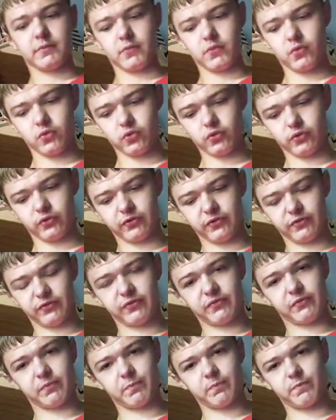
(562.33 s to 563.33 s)
more
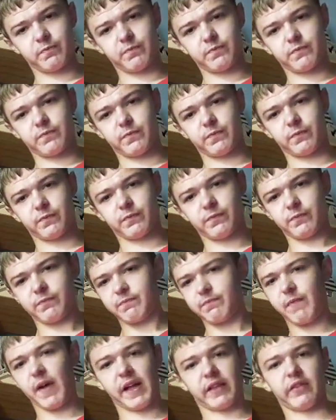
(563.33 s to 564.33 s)

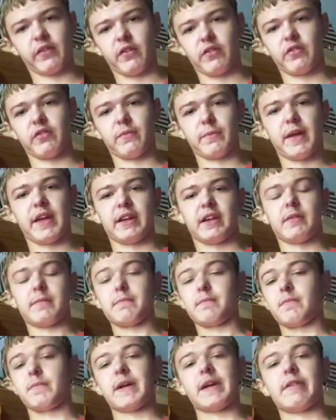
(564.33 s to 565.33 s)
better, to make
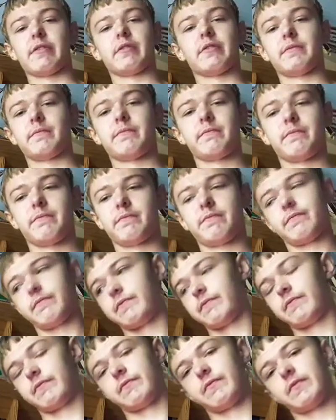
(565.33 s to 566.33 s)
them better
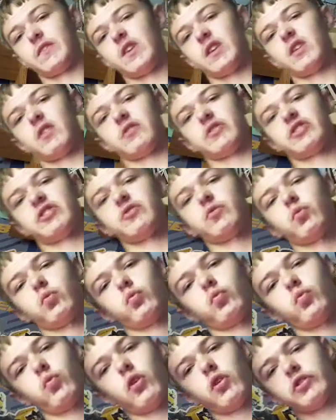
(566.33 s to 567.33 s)
for you guys
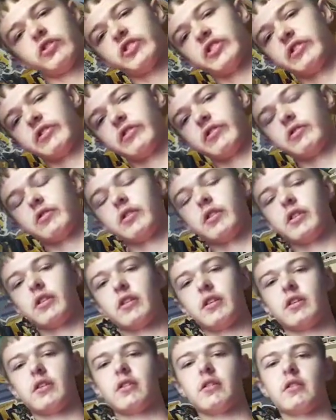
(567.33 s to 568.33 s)
to watch
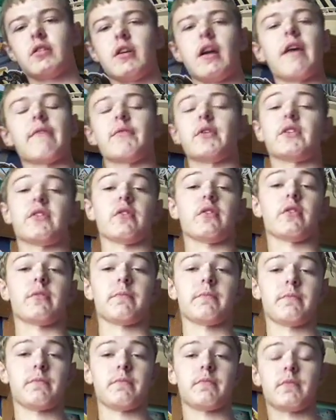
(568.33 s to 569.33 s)
every
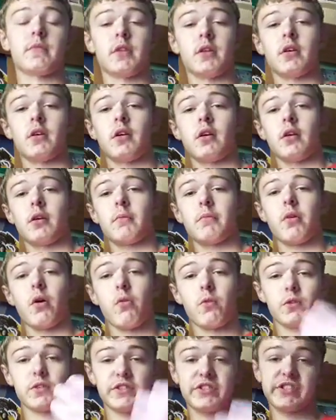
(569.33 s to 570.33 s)
time.
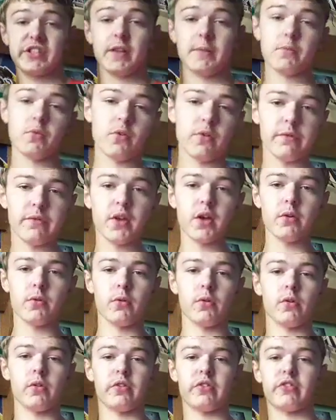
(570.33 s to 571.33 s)
But I want to see more
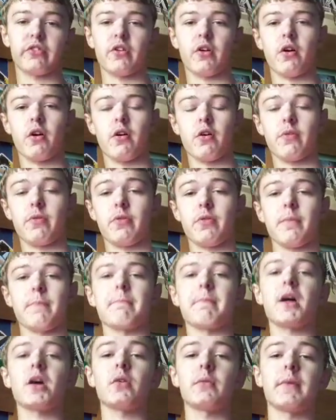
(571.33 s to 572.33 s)
viewers on
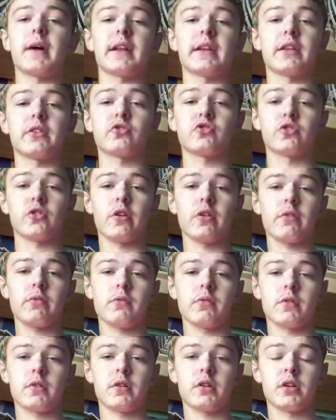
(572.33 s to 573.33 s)
the Metal Man
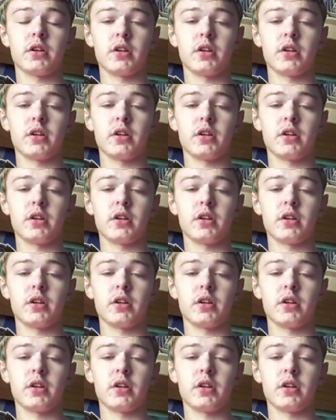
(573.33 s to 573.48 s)
intro,